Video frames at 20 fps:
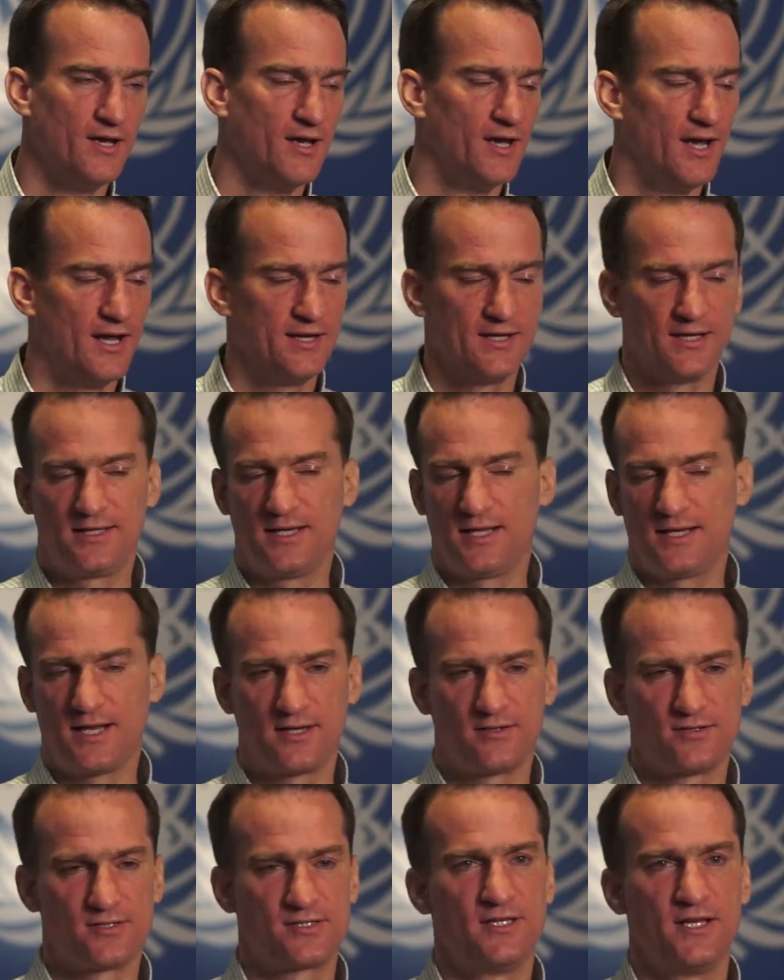And again, I
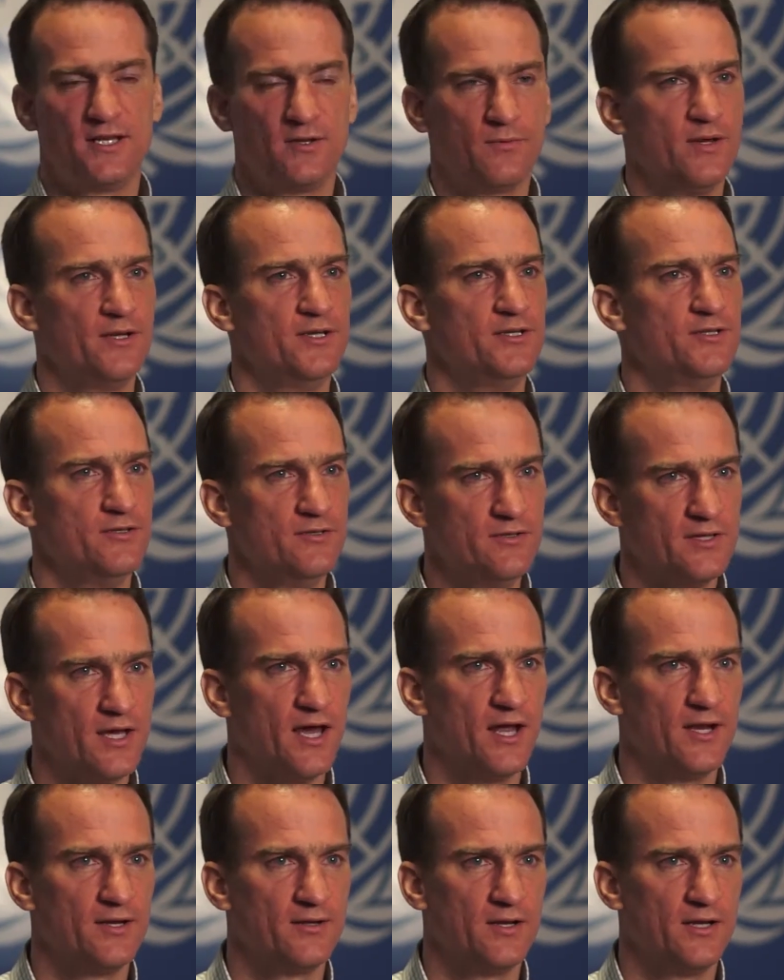don't see any way to do
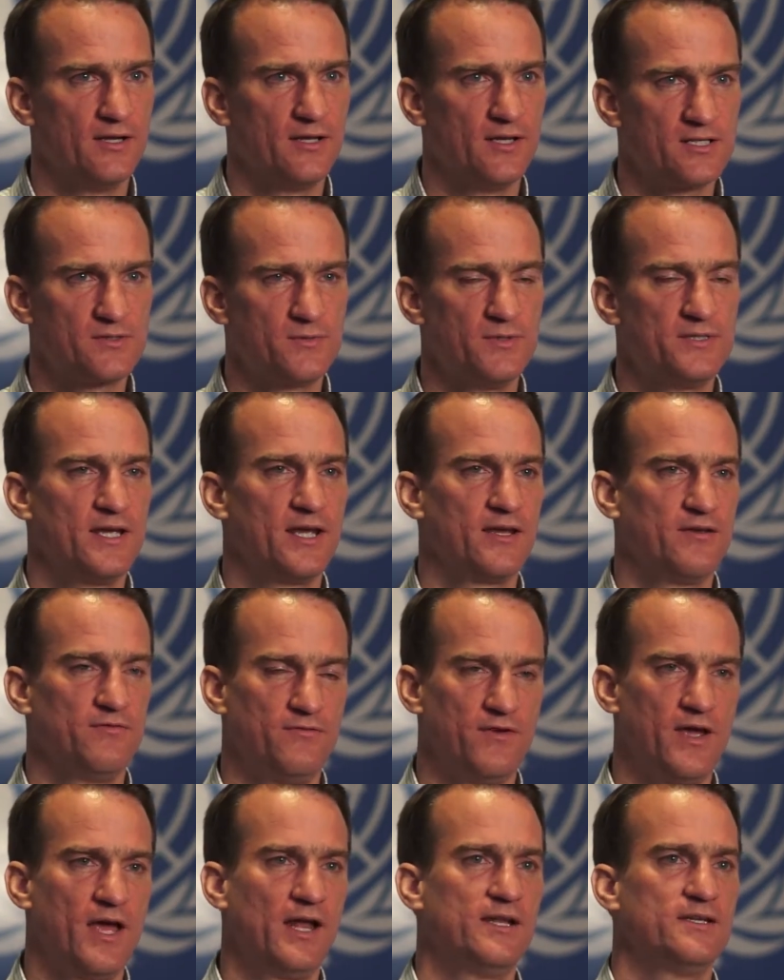that unless we take
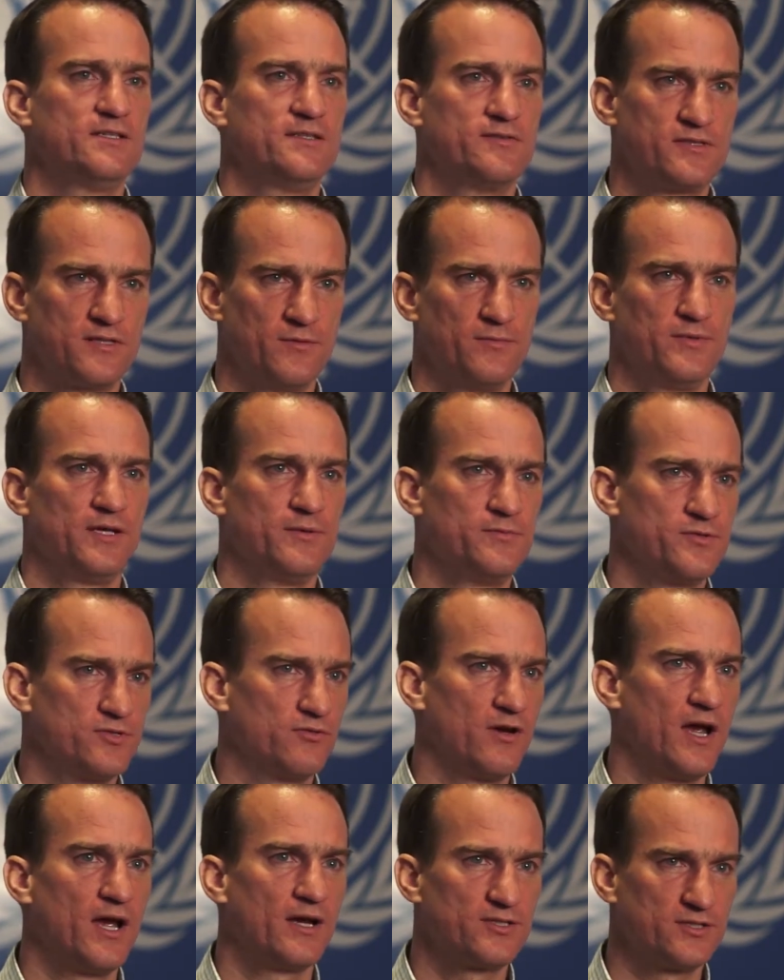advantage of some of the
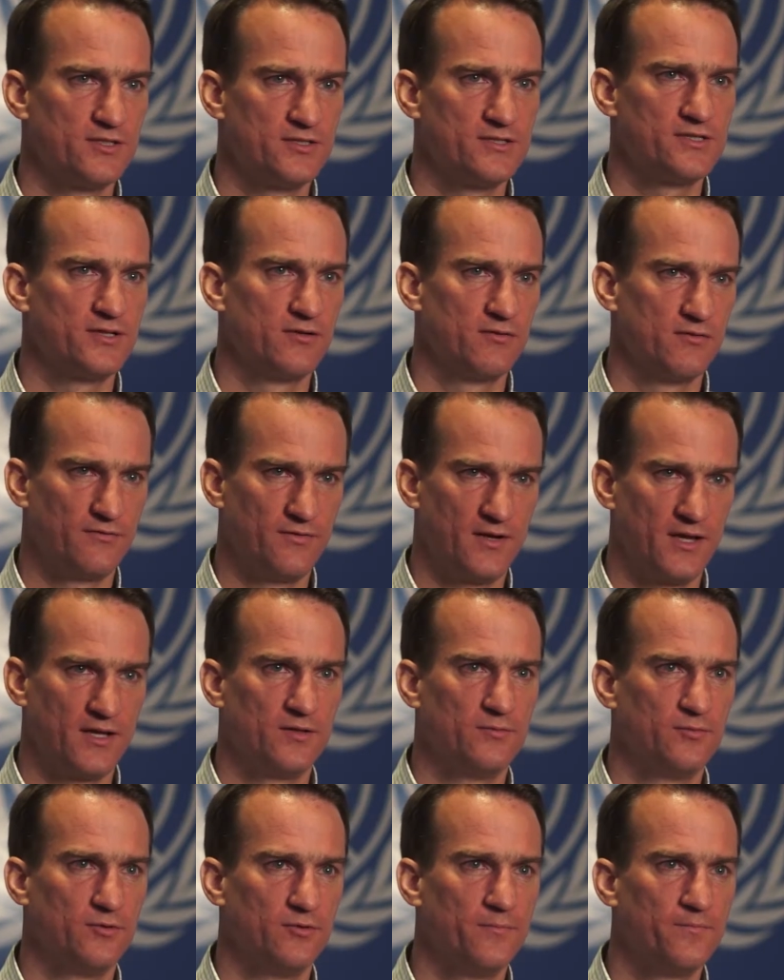abstractions that are
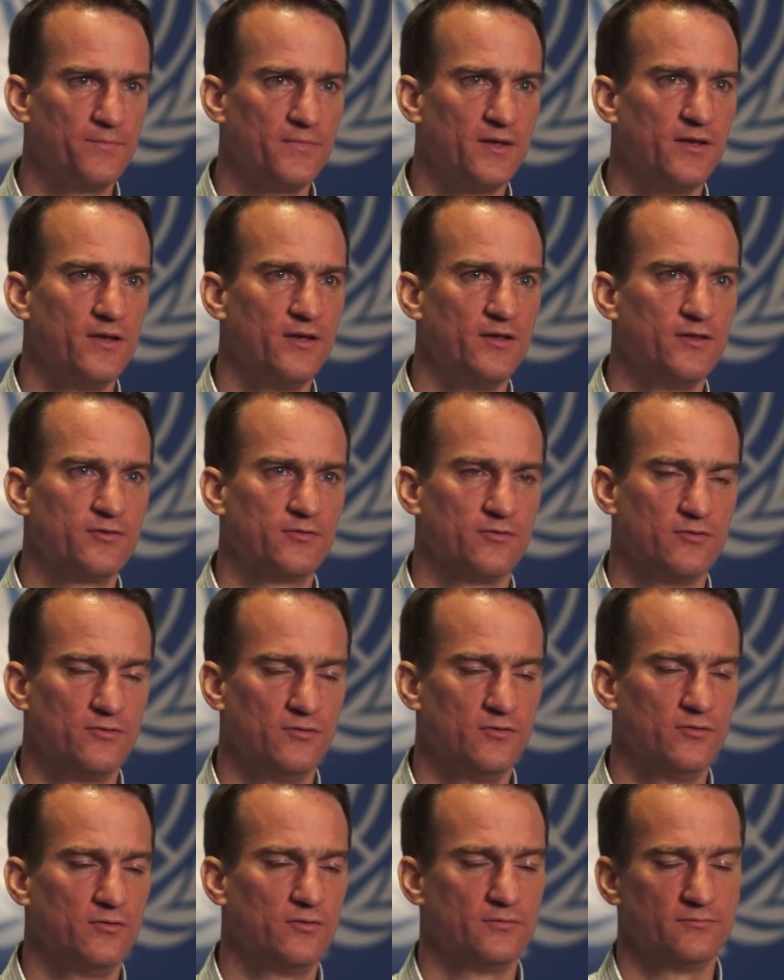available
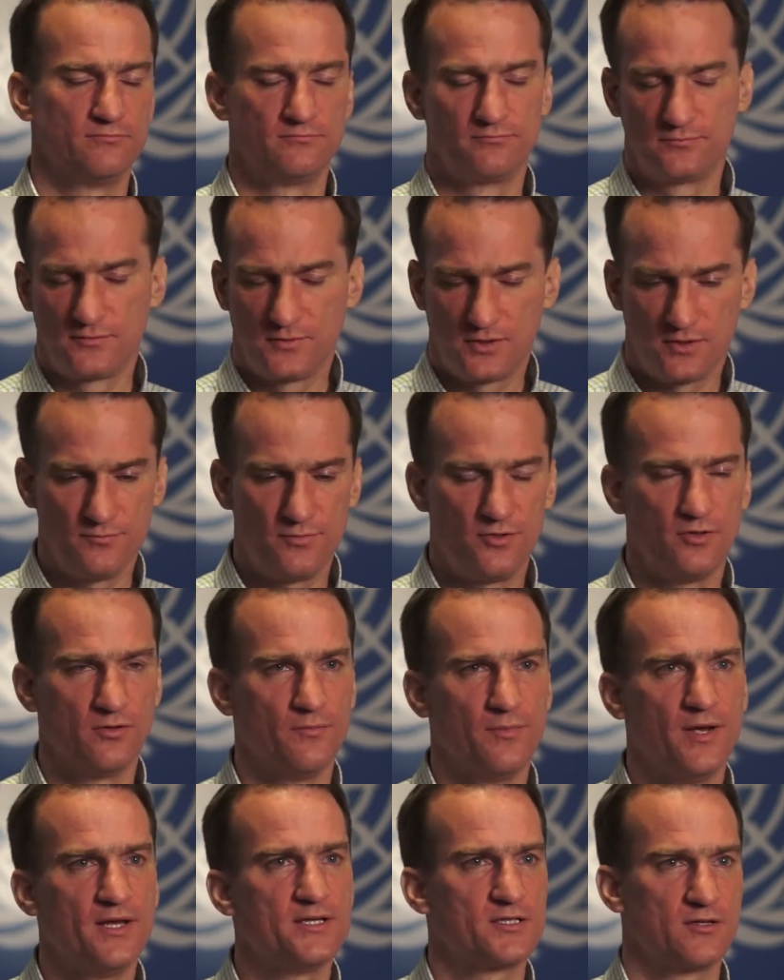through
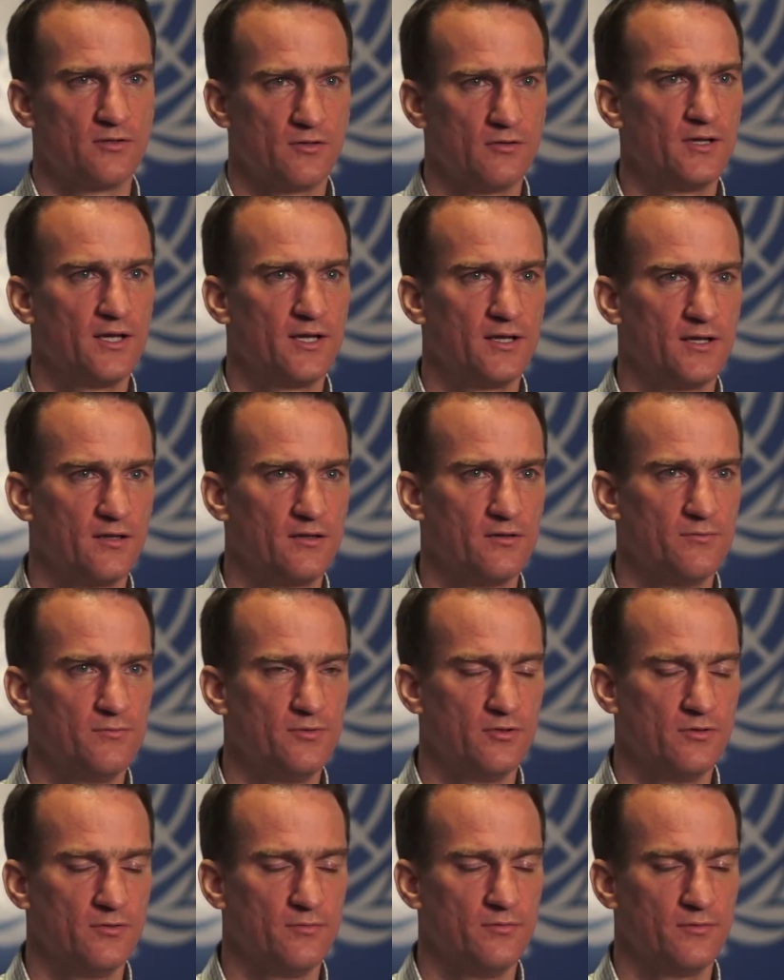computer-based learning and
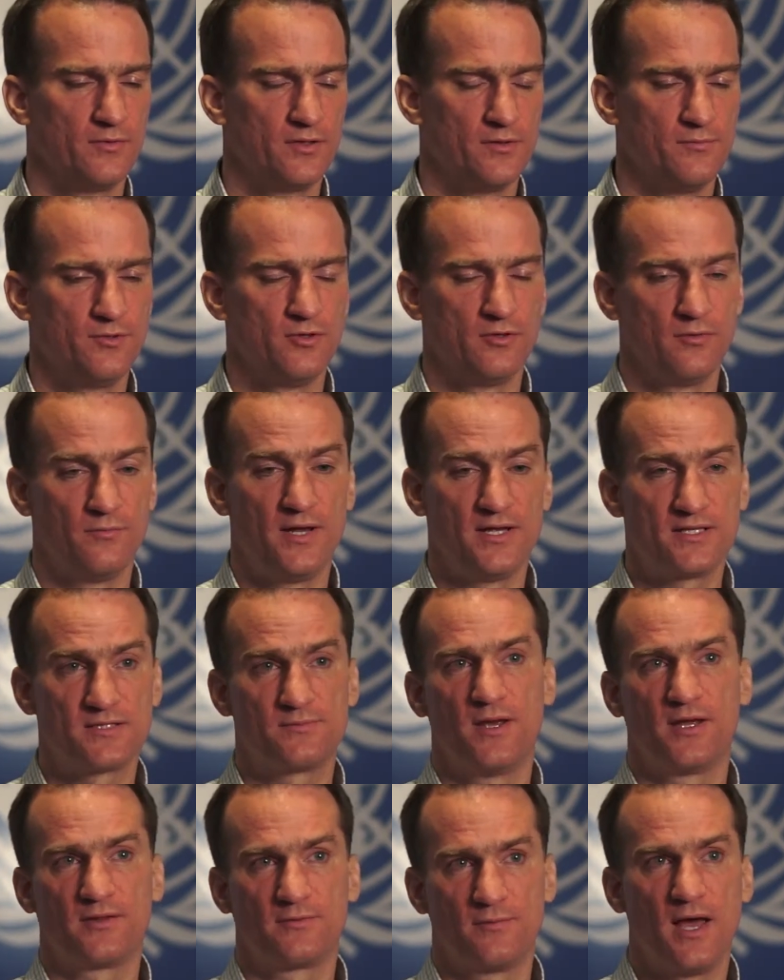computer-based
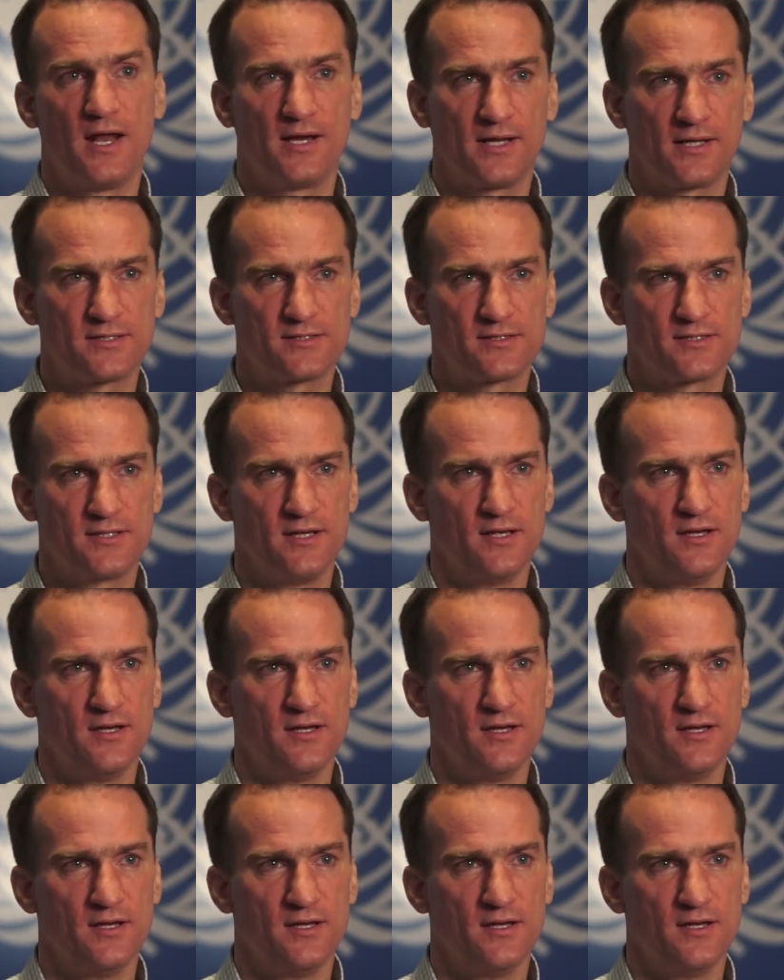mathematics.